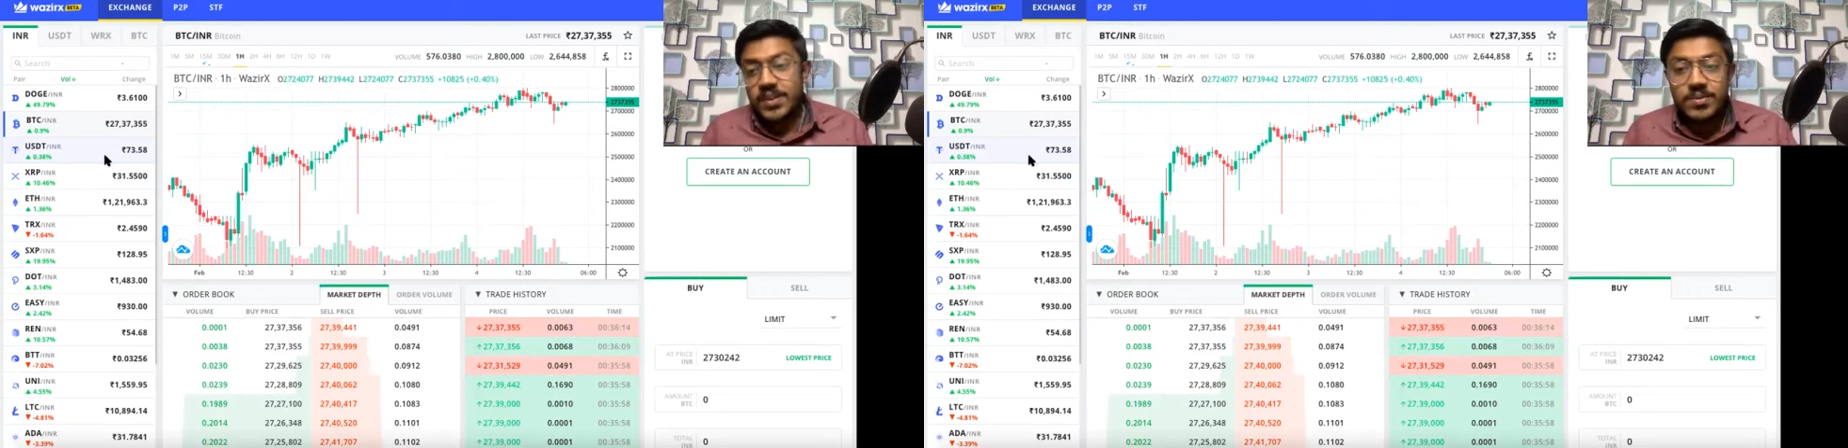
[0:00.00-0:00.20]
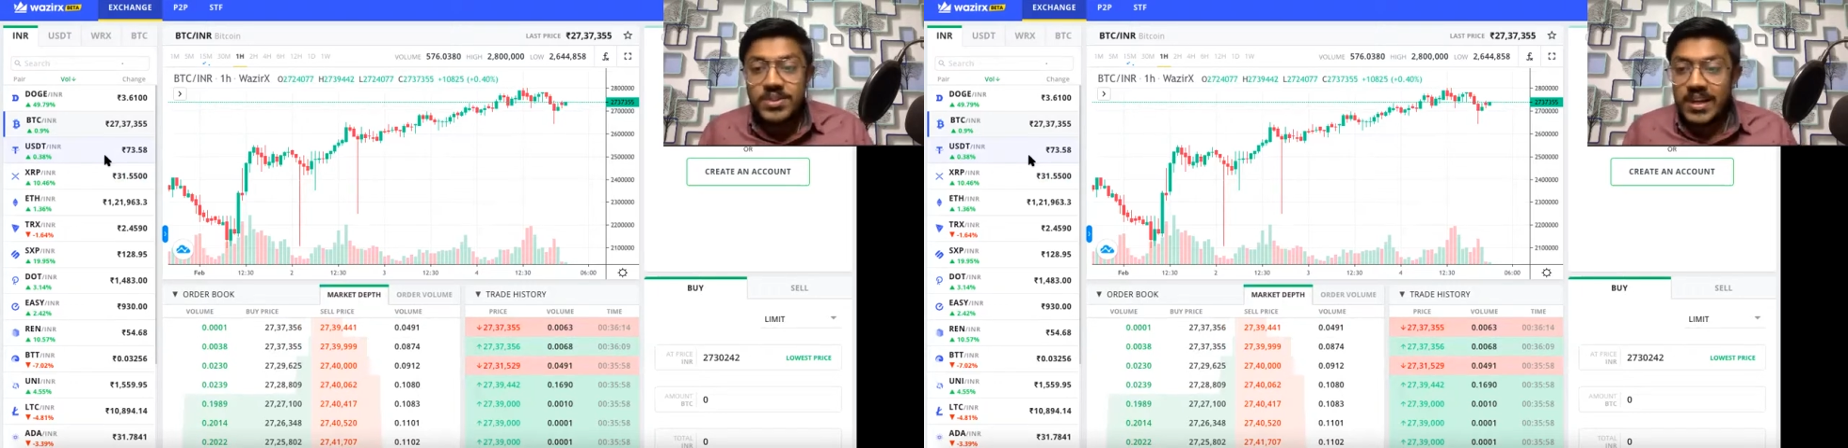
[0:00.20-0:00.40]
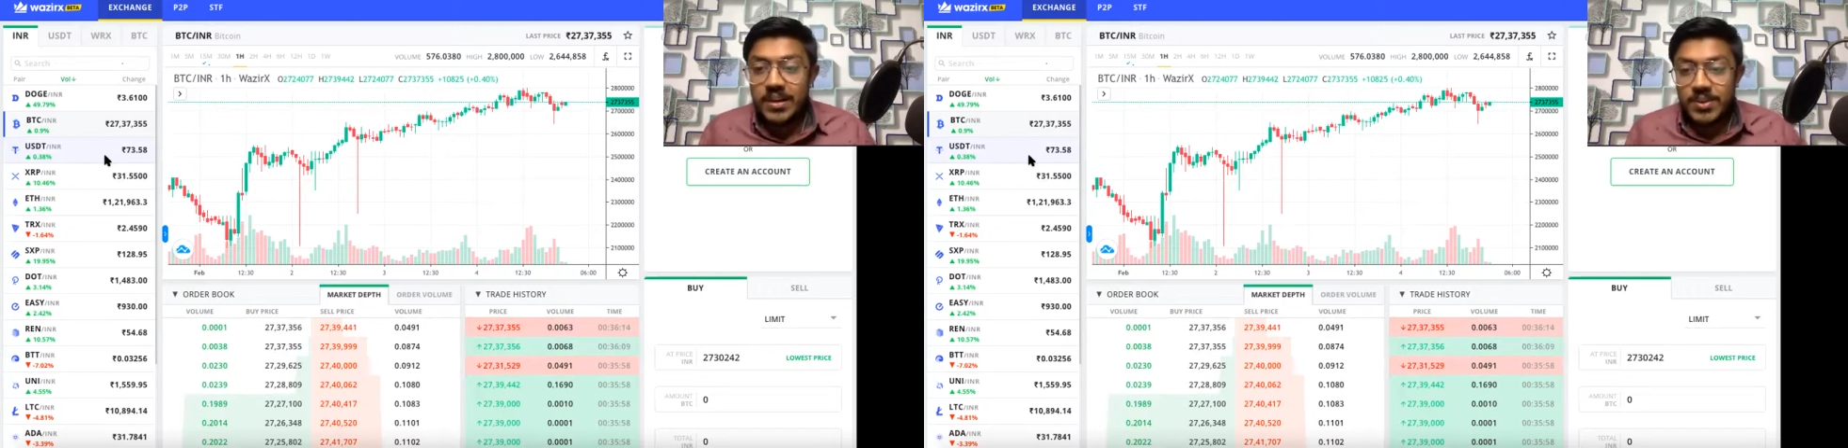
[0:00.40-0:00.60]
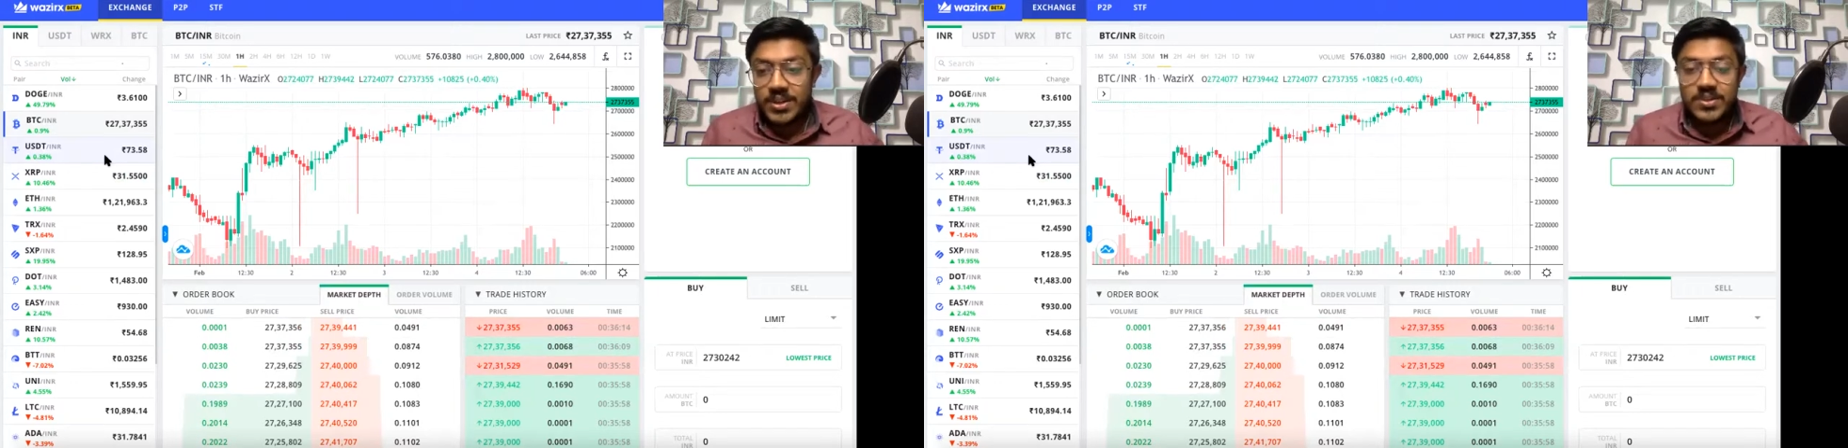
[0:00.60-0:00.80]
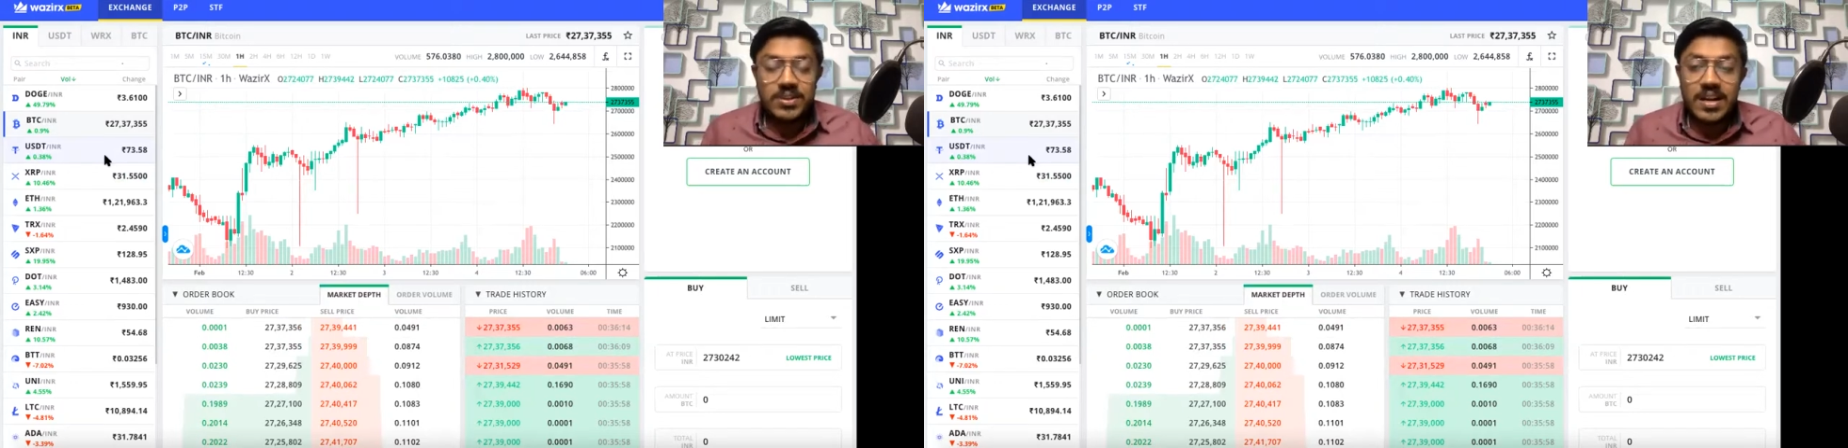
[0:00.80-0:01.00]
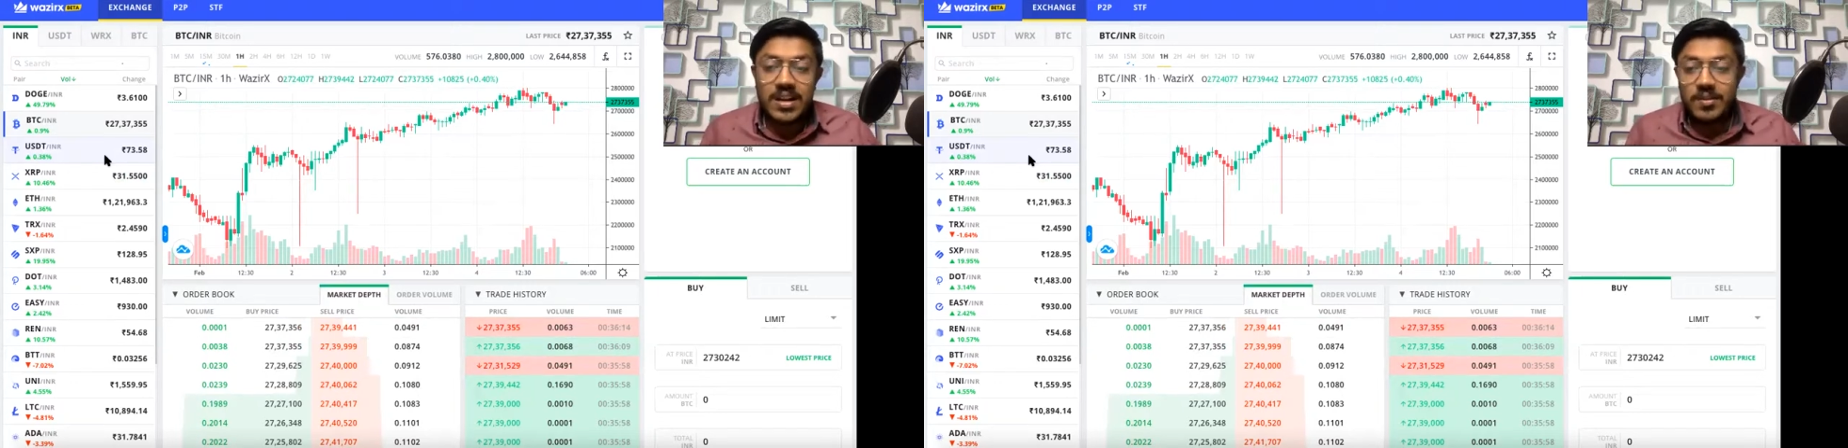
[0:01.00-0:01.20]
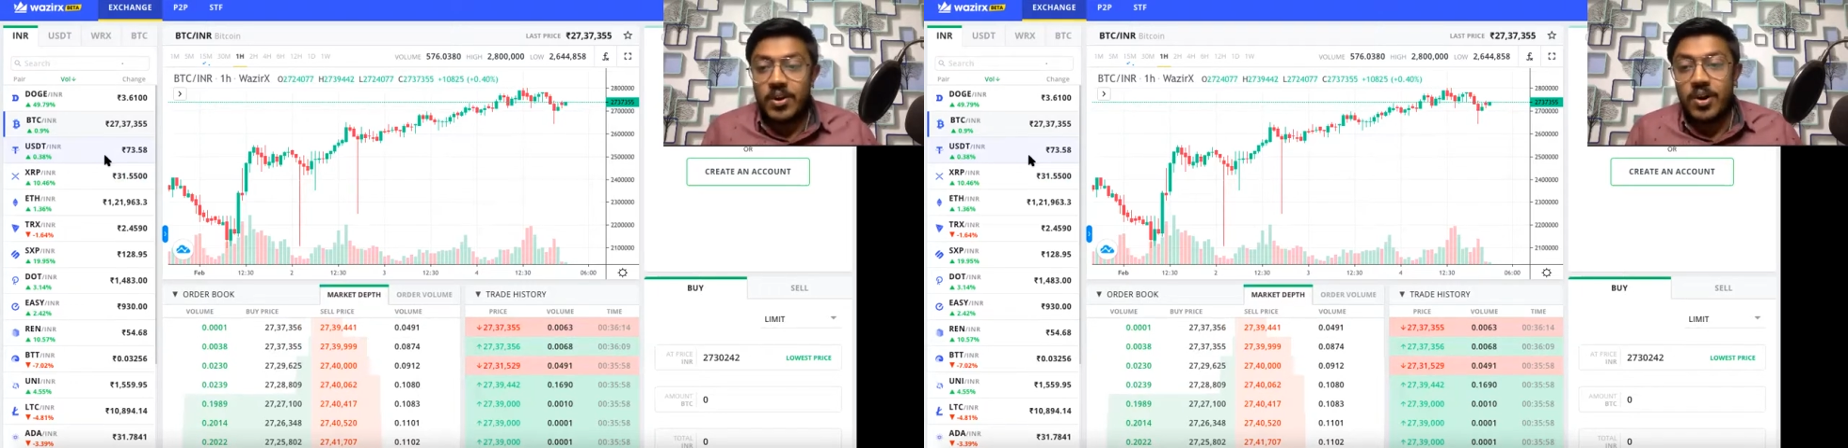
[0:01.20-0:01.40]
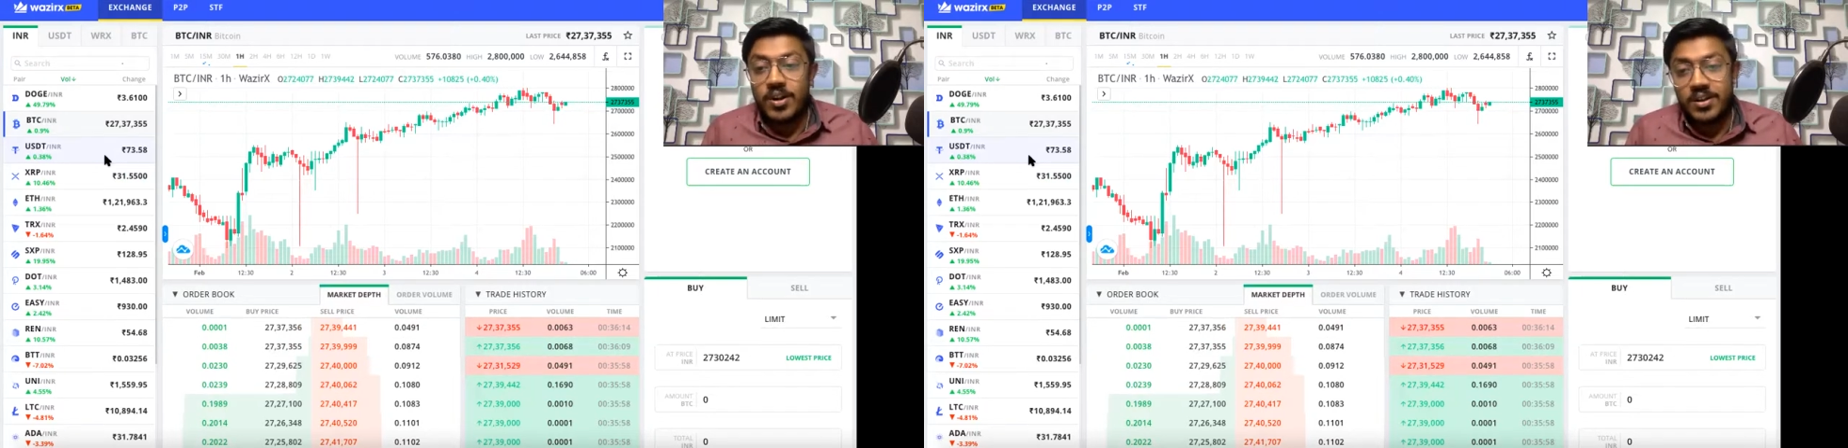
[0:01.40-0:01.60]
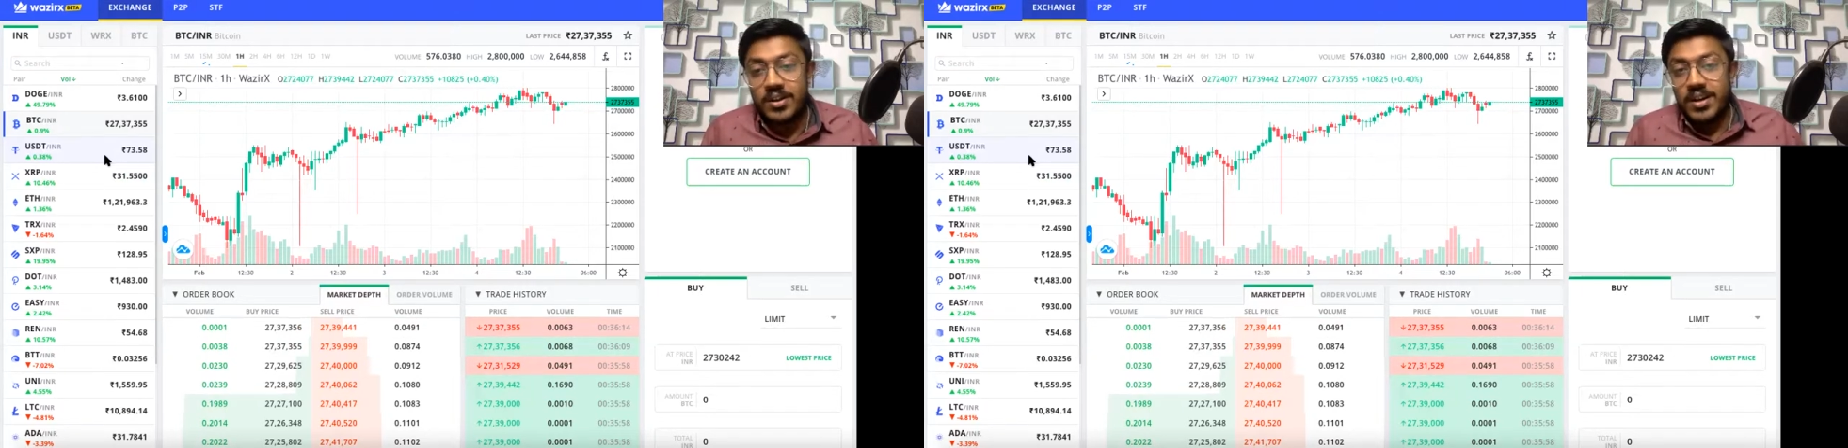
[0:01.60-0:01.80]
huge selling pressure that, or